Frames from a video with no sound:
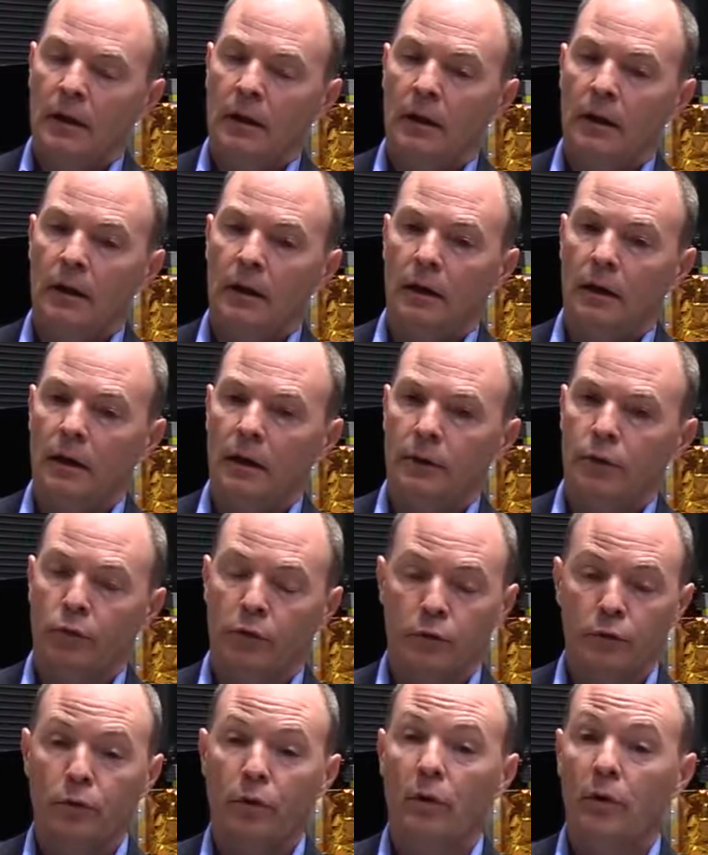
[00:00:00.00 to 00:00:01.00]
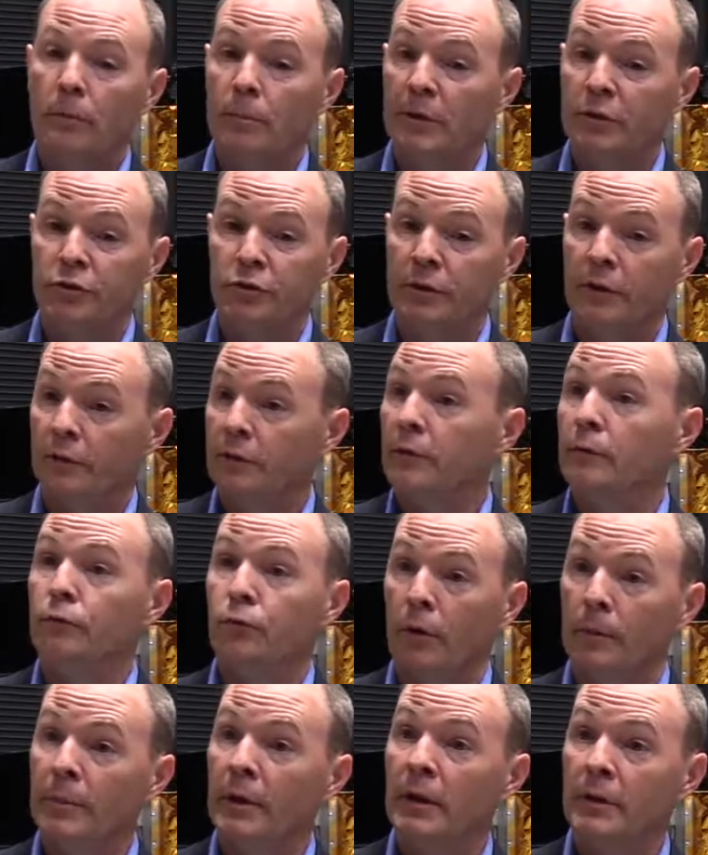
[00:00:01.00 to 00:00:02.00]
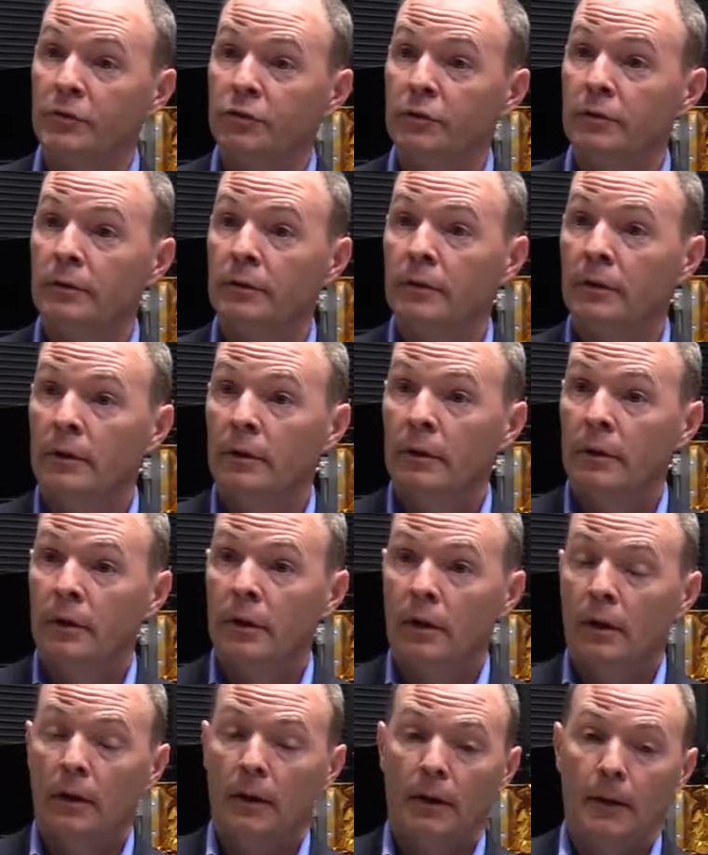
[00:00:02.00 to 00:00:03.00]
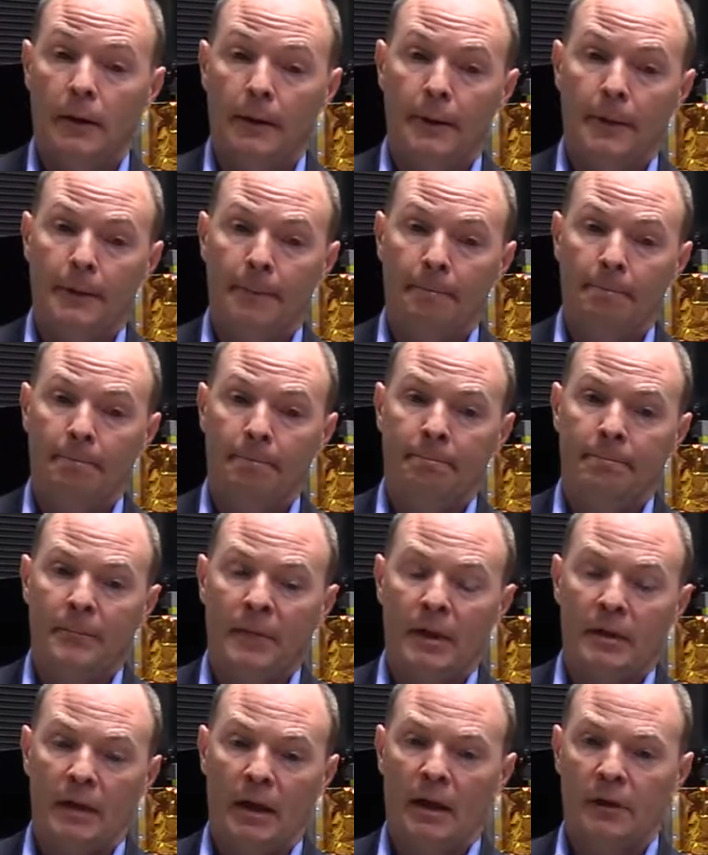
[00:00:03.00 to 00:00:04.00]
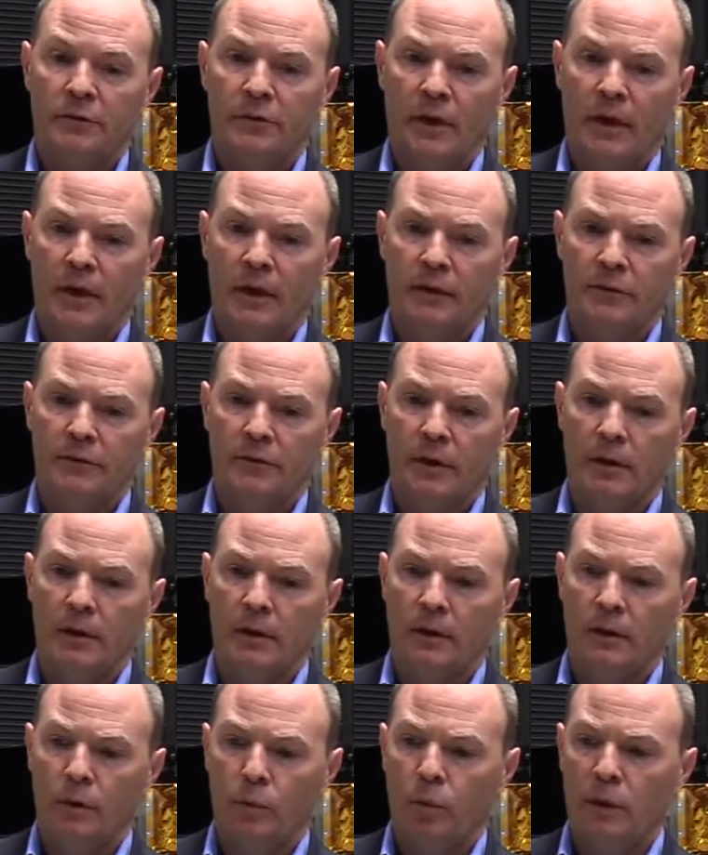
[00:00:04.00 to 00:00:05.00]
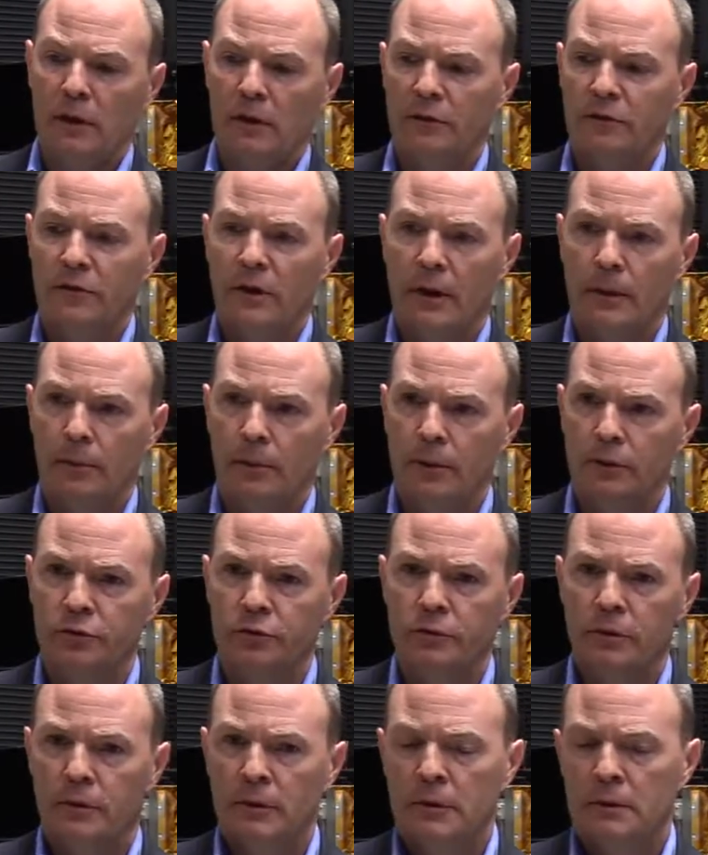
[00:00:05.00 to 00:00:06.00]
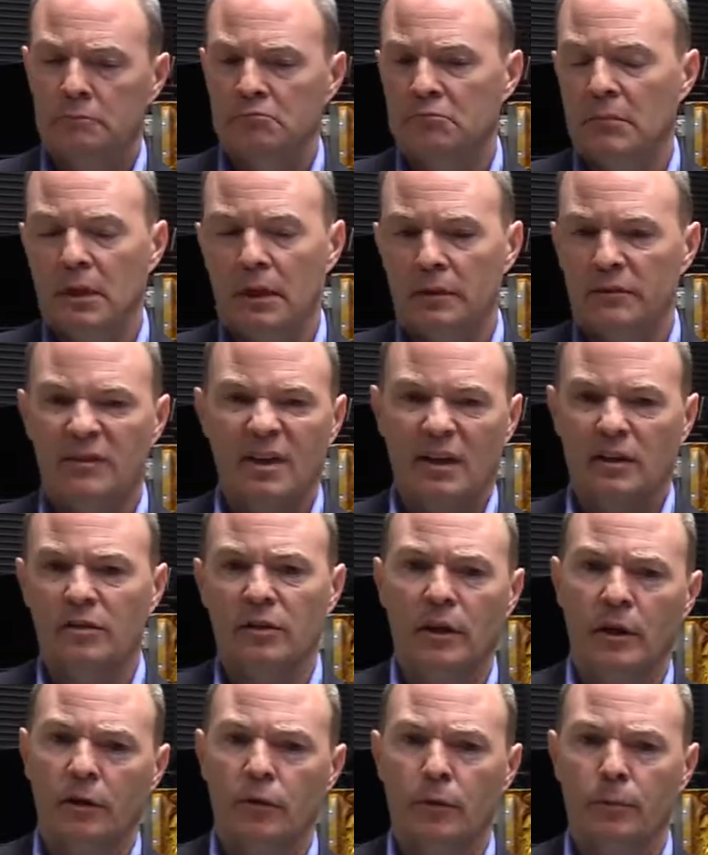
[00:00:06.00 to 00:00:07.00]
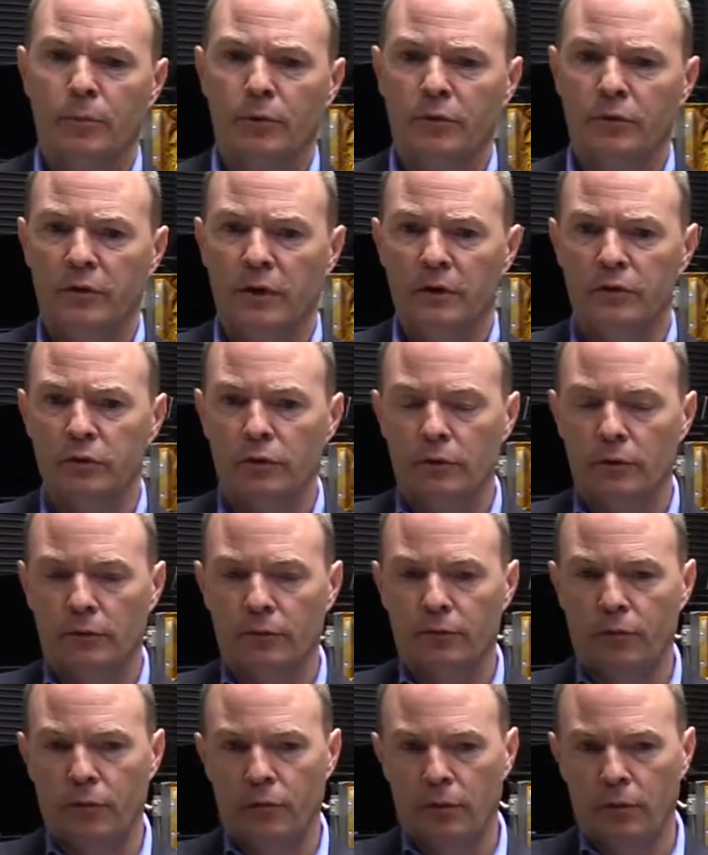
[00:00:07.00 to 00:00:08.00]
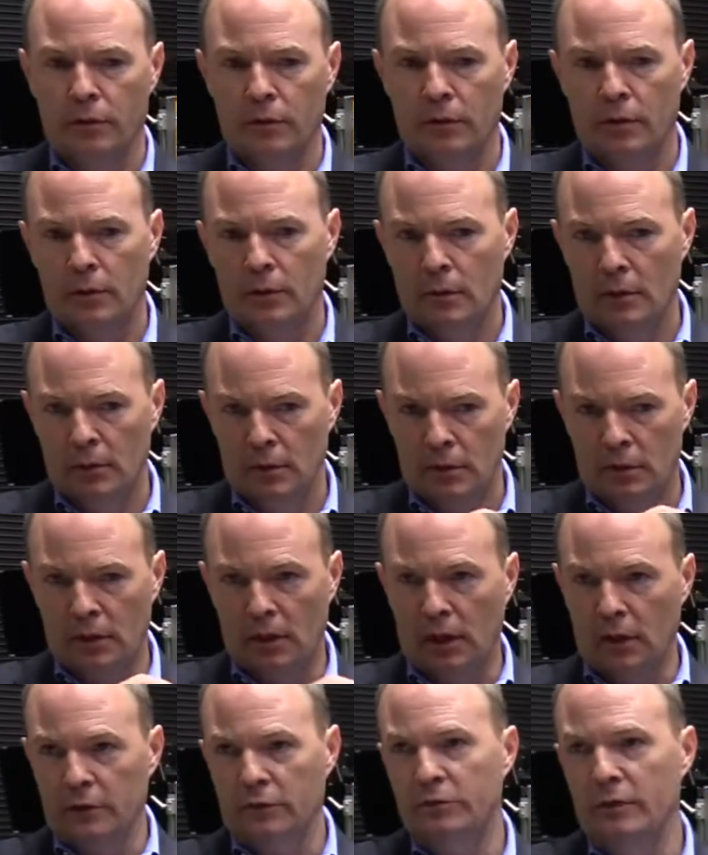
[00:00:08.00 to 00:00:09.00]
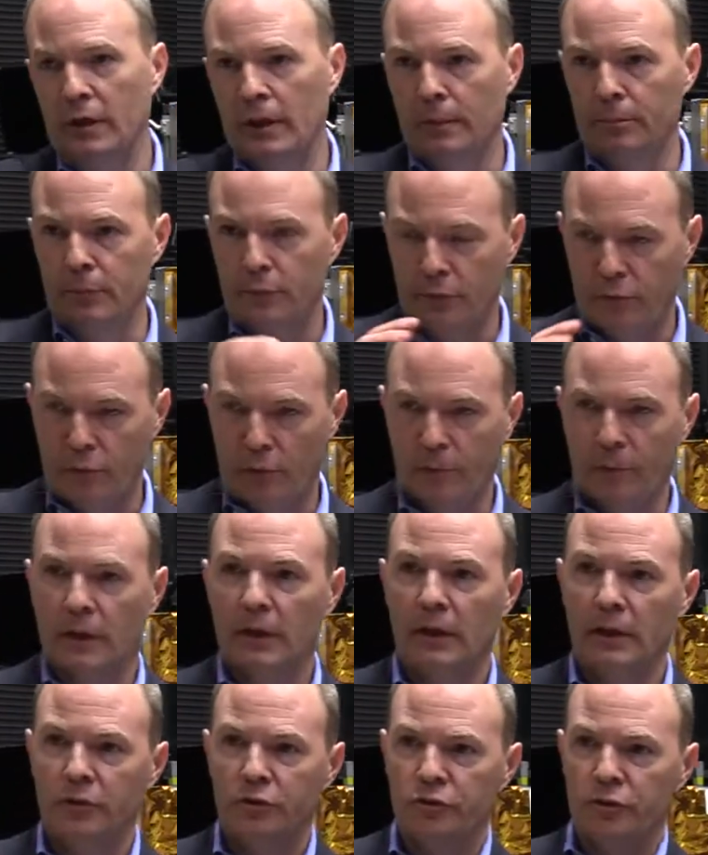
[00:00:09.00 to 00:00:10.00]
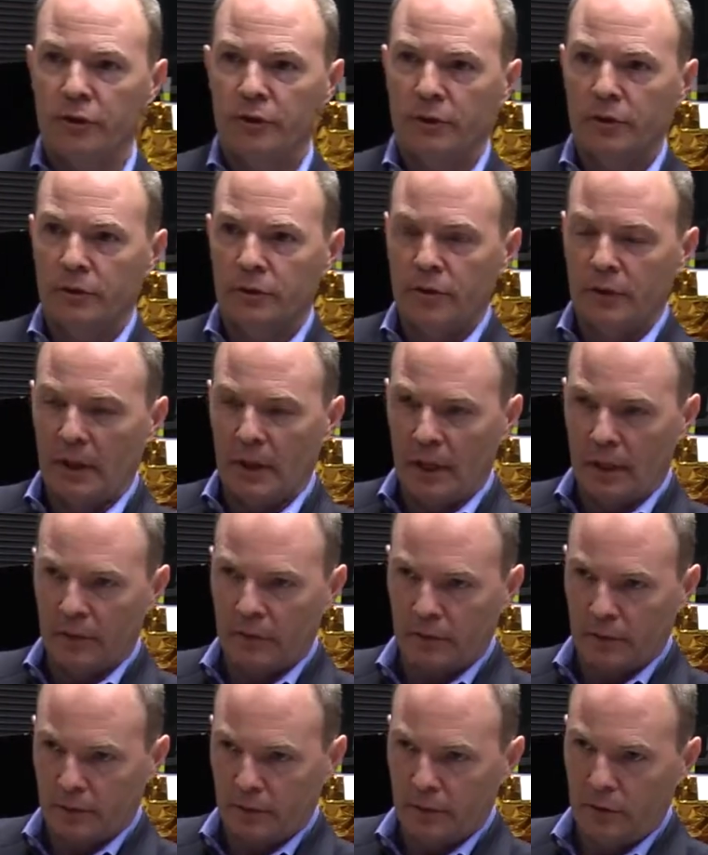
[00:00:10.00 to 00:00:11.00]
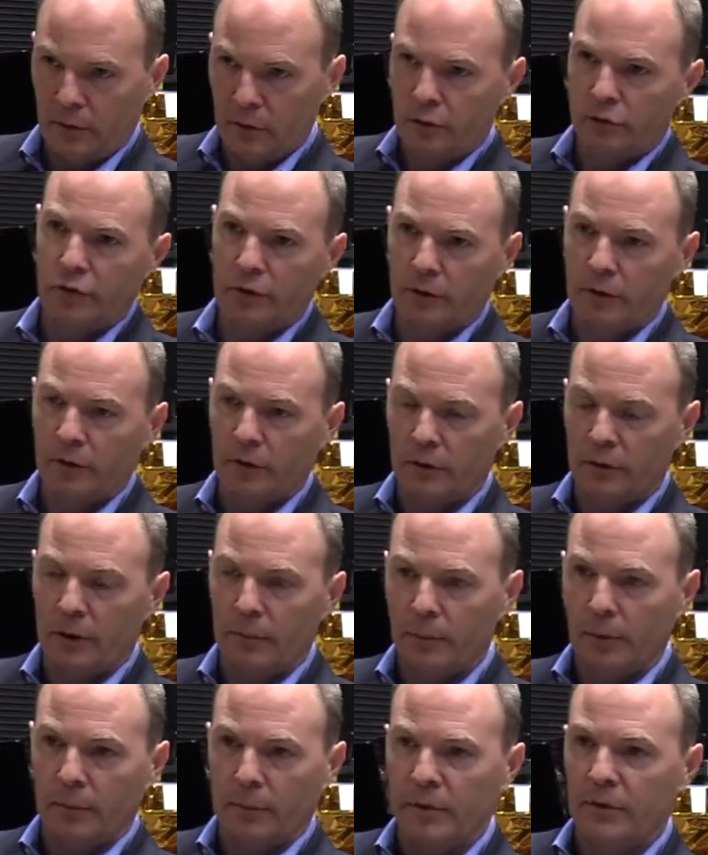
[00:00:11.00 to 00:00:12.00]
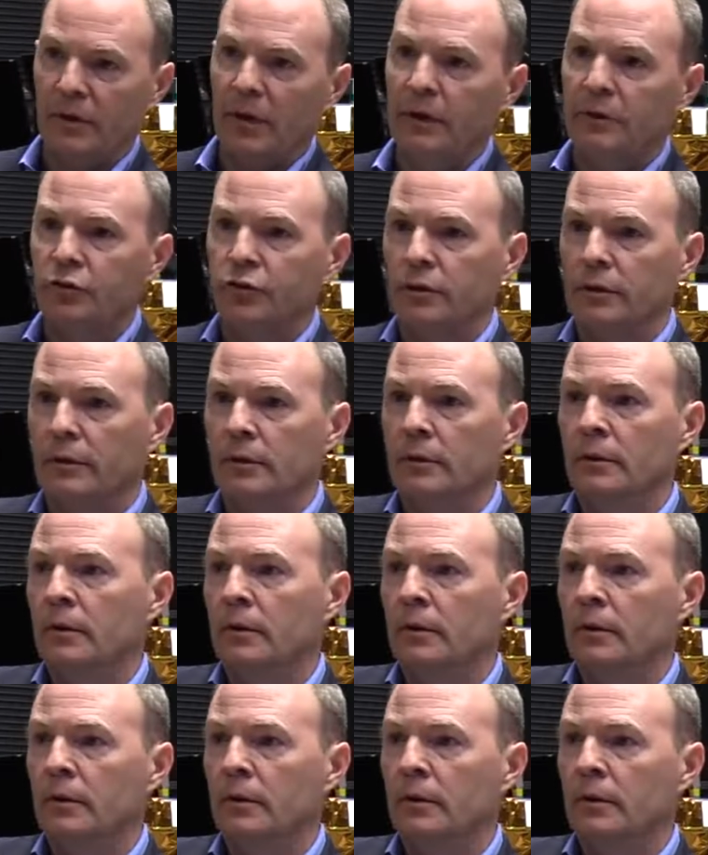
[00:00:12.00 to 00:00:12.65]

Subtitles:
The Restore L mission is in formulation. NASA has a well-established technique or procedure for concept, to formulation, to execution or implementation,